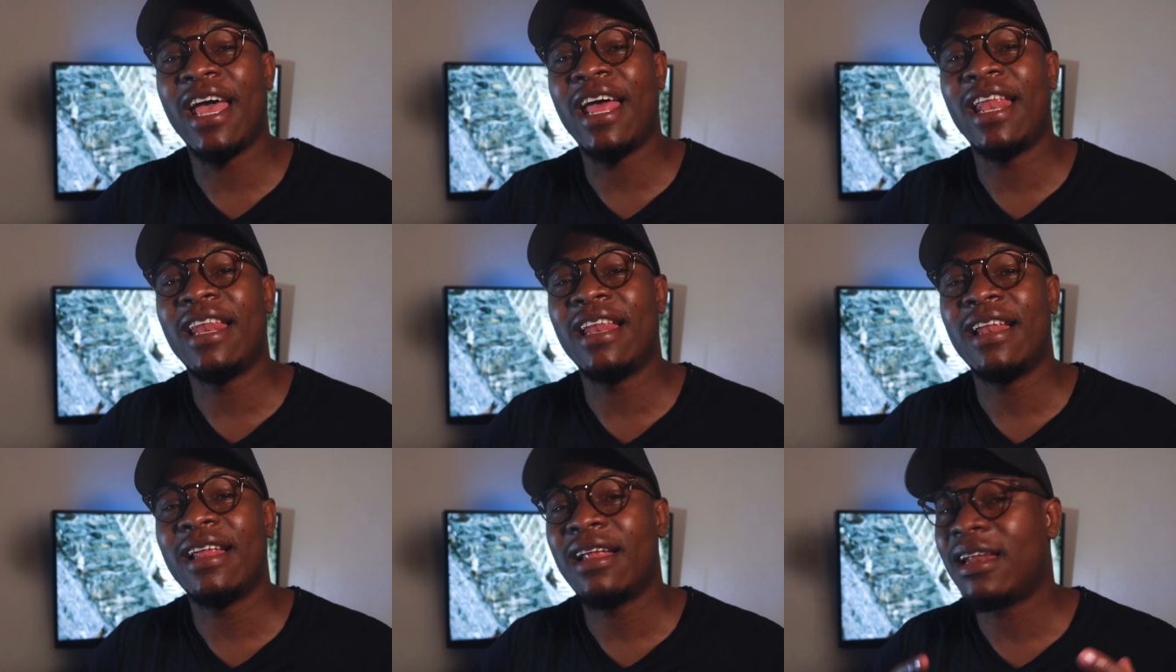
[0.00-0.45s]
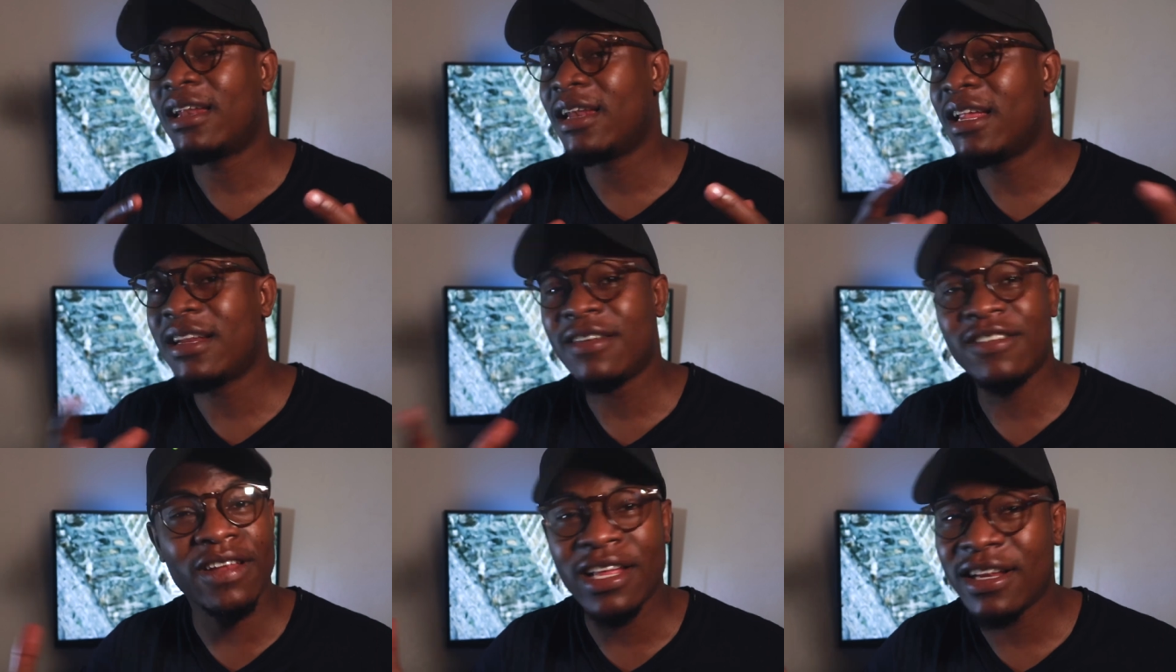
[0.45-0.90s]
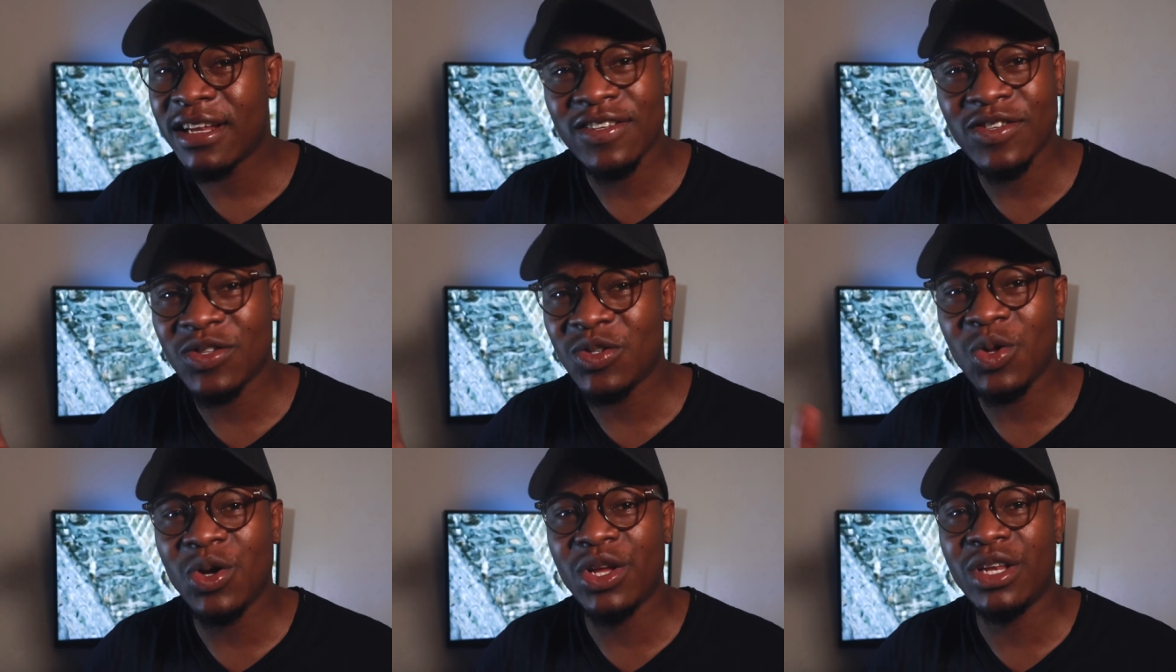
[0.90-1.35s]
And let,
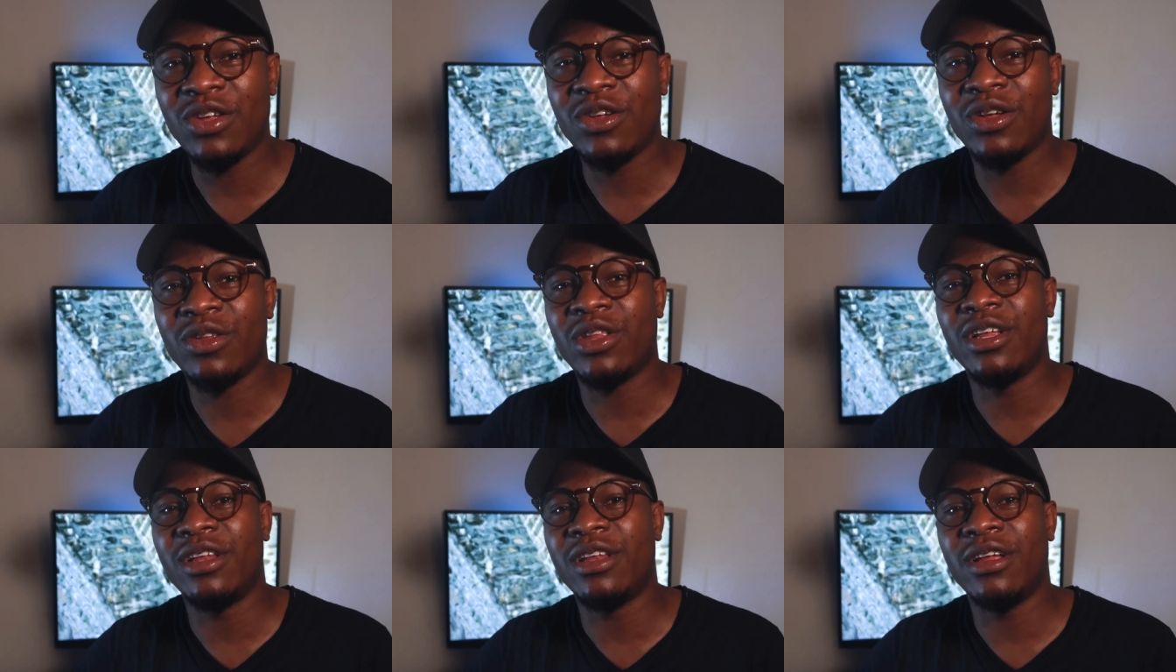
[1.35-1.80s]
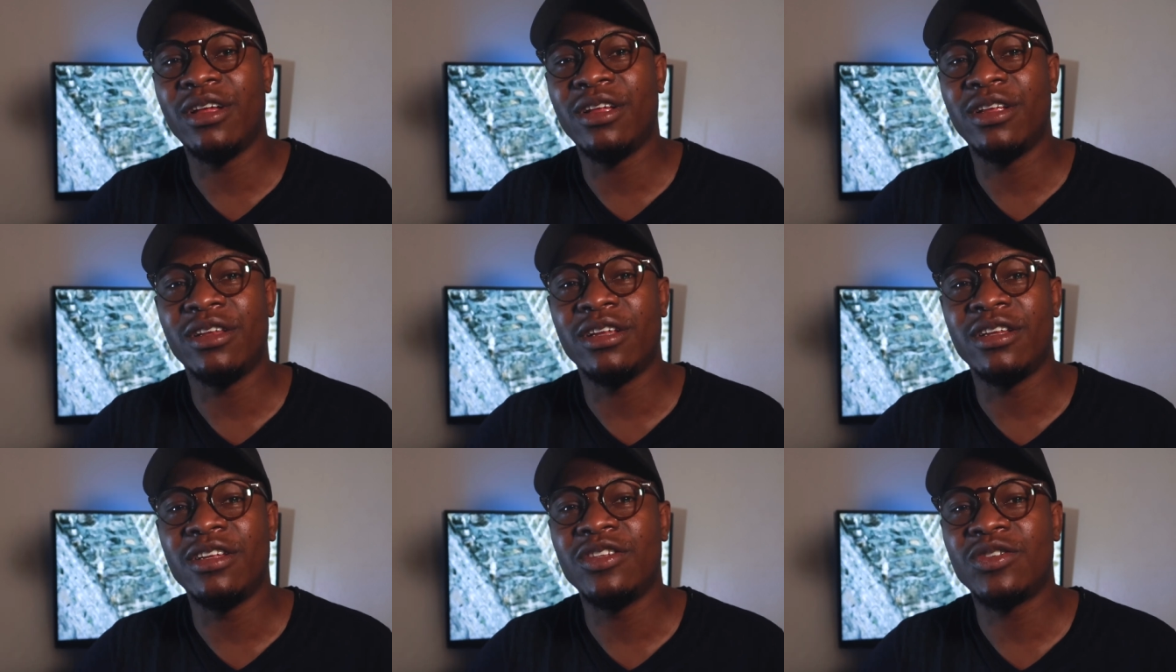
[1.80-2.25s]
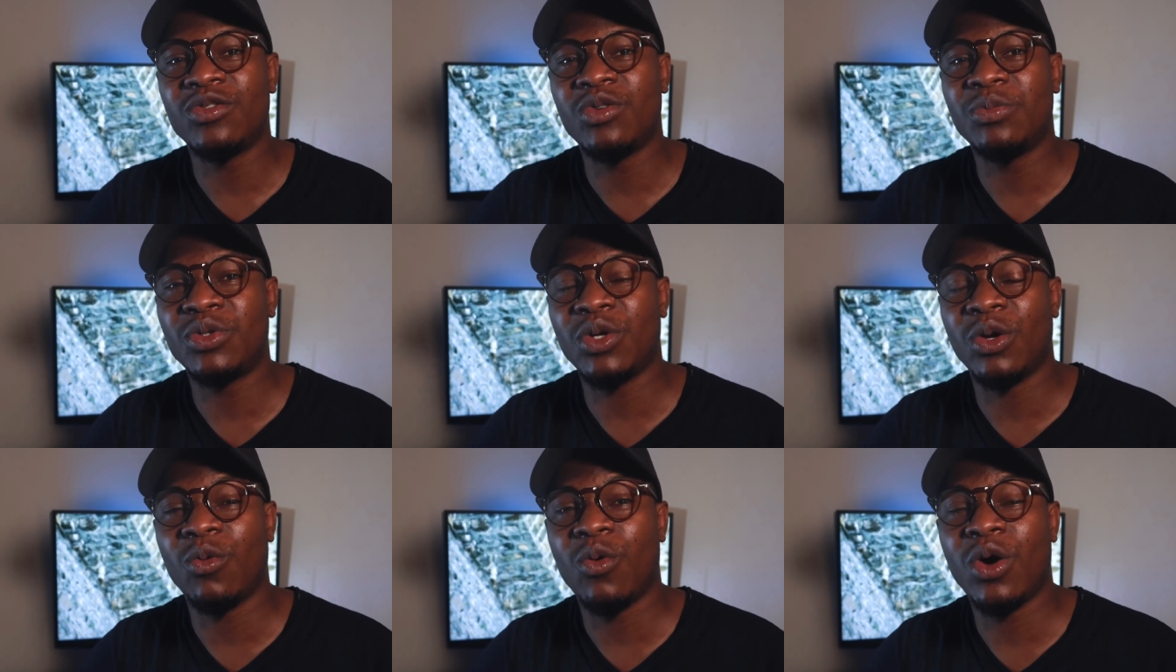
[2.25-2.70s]
let us know in, your, in, in the
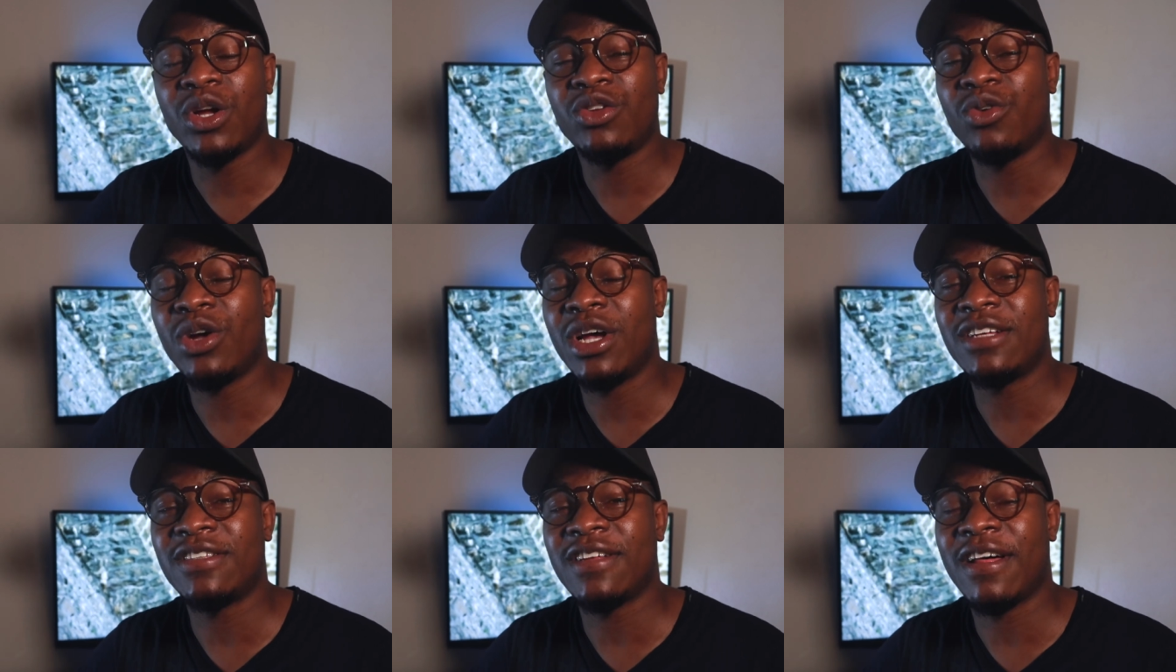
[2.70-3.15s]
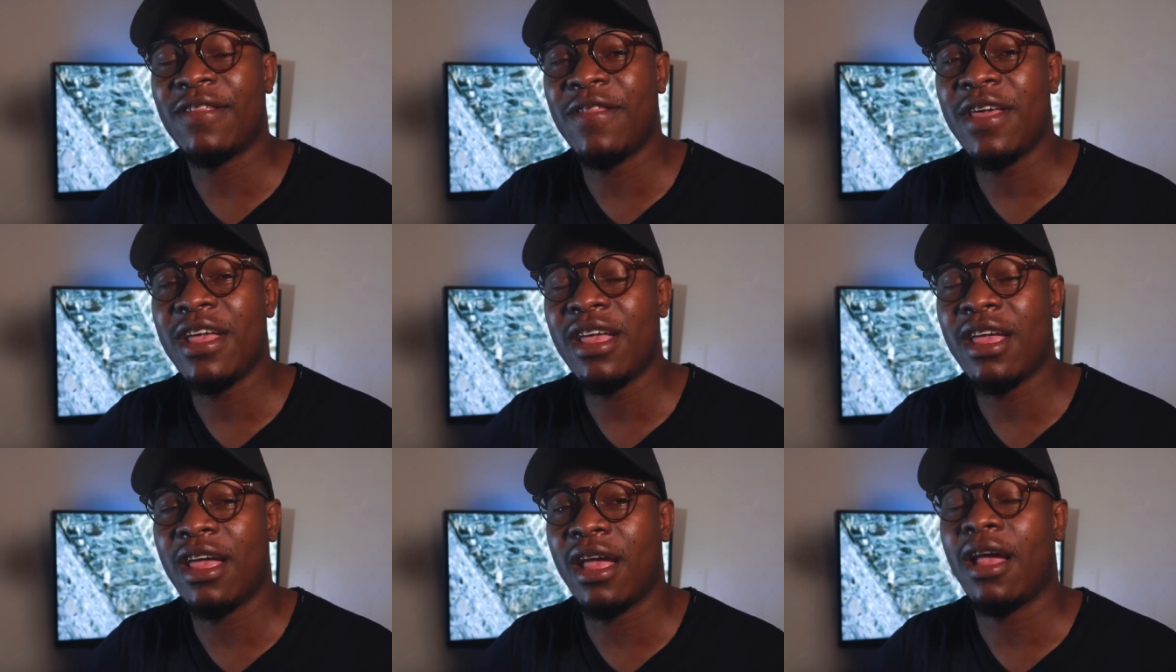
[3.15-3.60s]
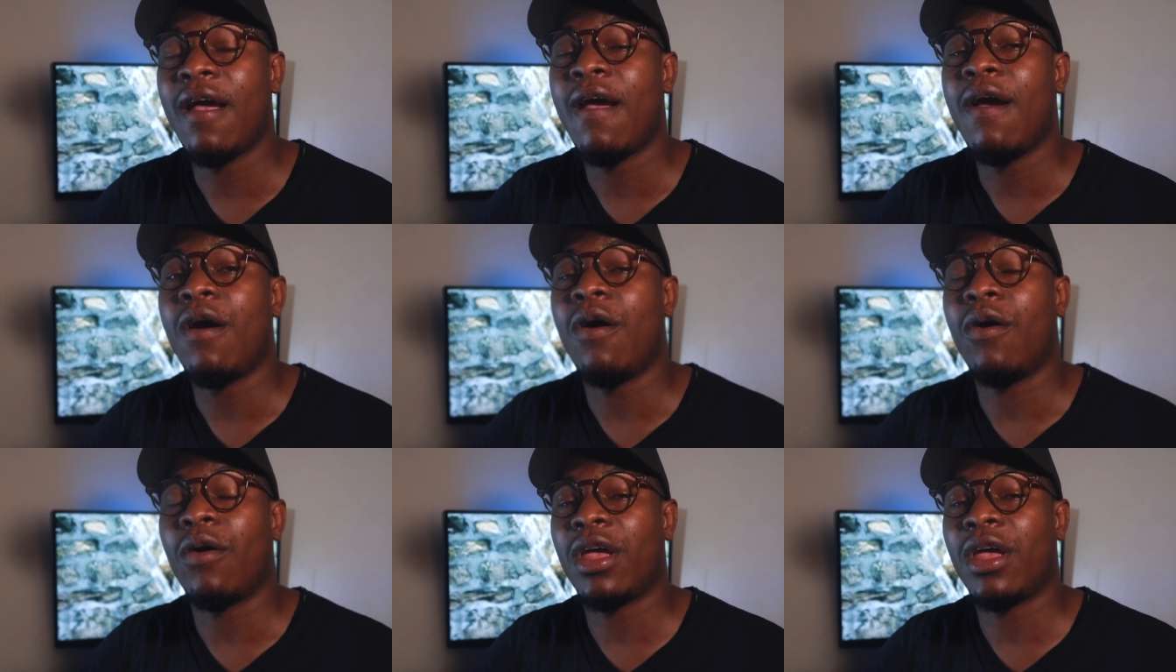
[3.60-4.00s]
description what you guys are thinking.